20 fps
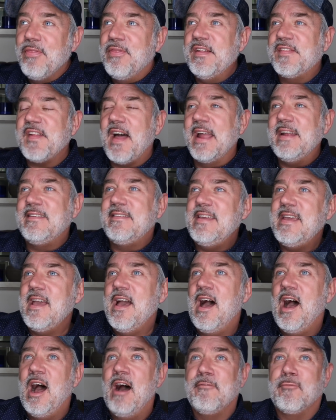this
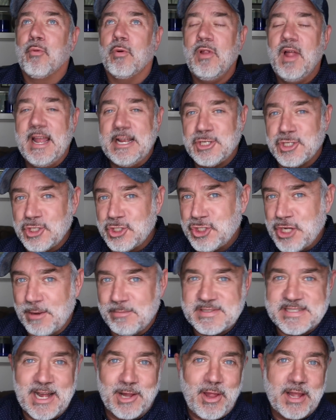idea of
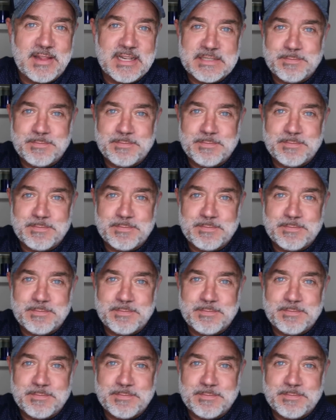relationships that, like,